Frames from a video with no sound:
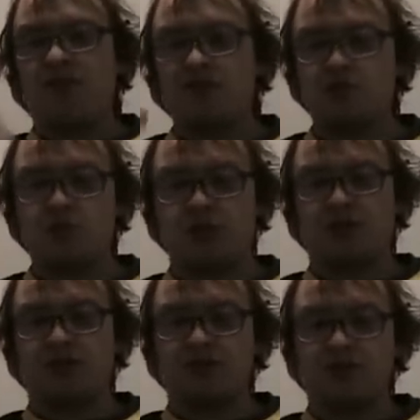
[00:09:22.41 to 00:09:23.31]
to do
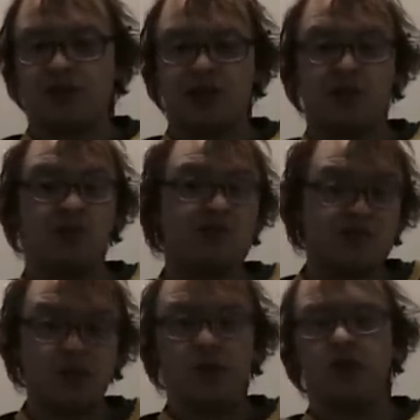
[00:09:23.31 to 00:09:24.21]
this and you
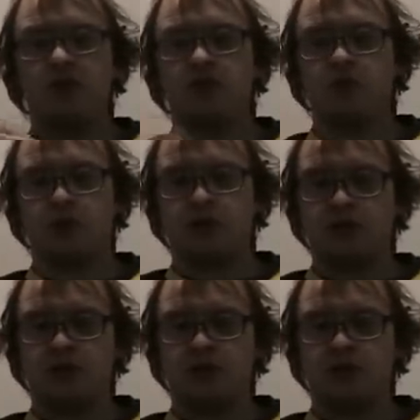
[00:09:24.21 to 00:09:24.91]
still don't do it,